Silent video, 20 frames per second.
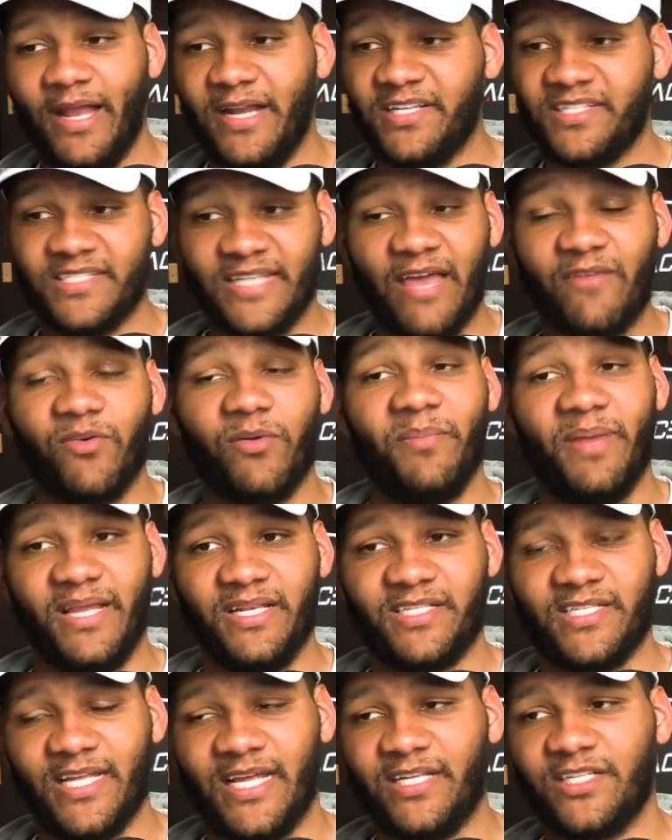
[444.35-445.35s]
And it's never
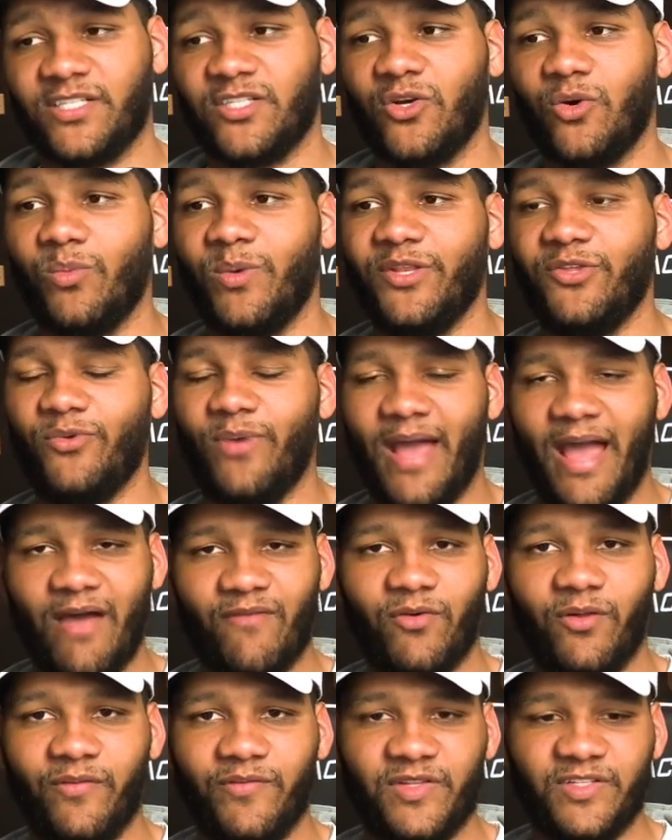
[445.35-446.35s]
made sense. So when you
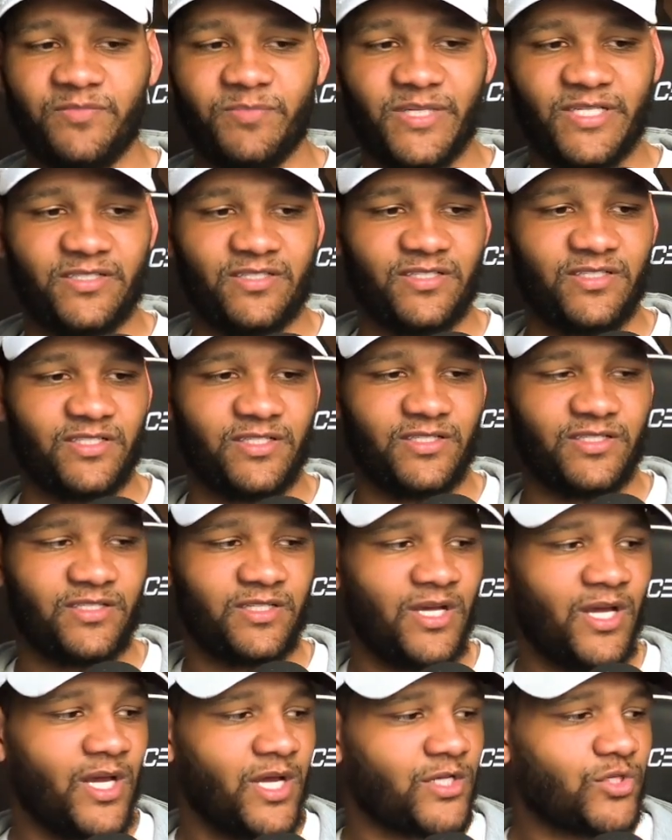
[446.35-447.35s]
have all of these
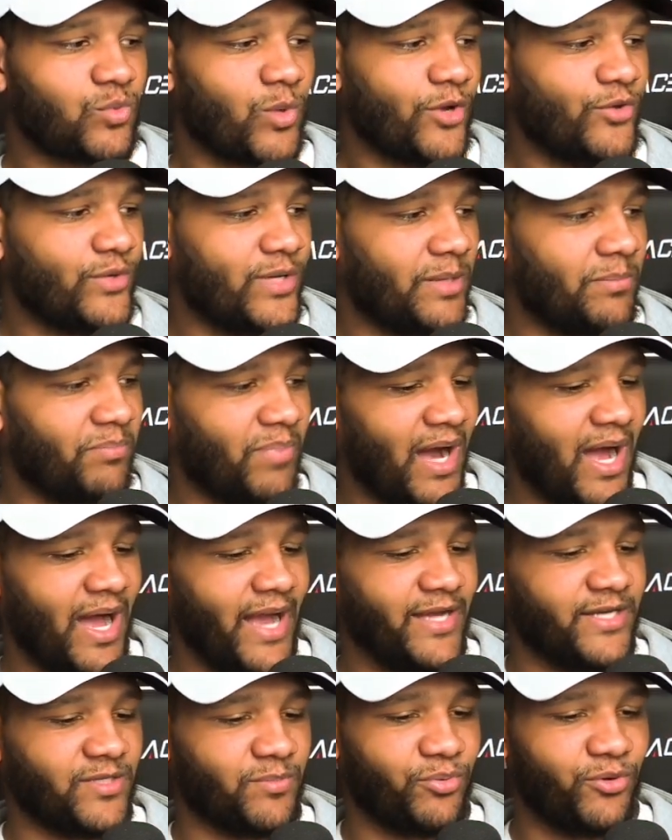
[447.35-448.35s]
businesses to where you can
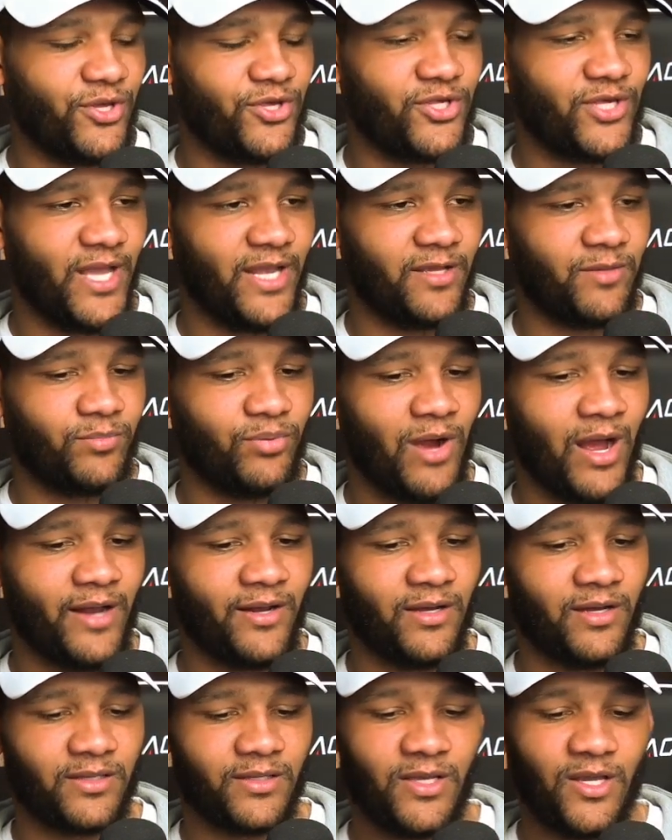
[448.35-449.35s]
buy a depreciating
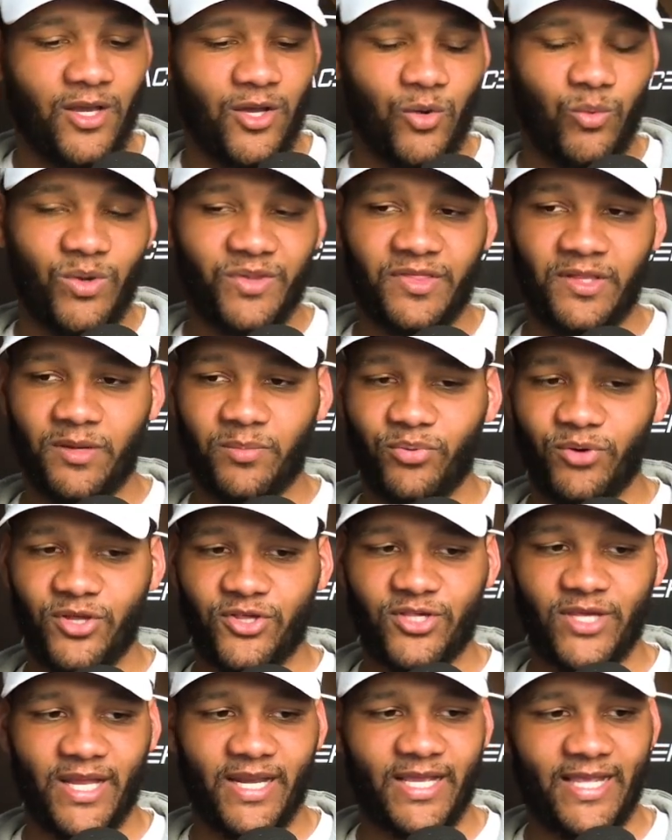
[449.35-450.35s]
product with an
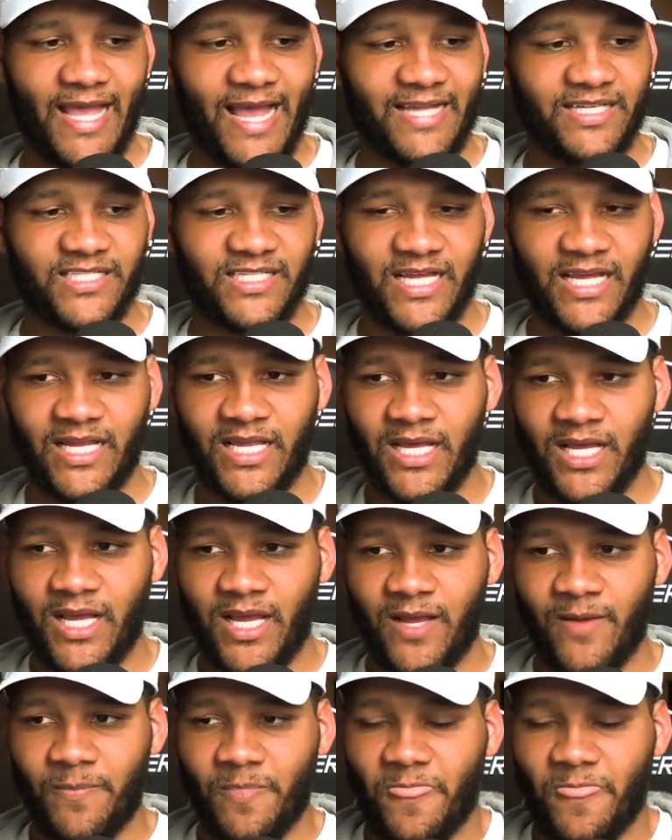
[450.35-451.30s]
appreciating asset,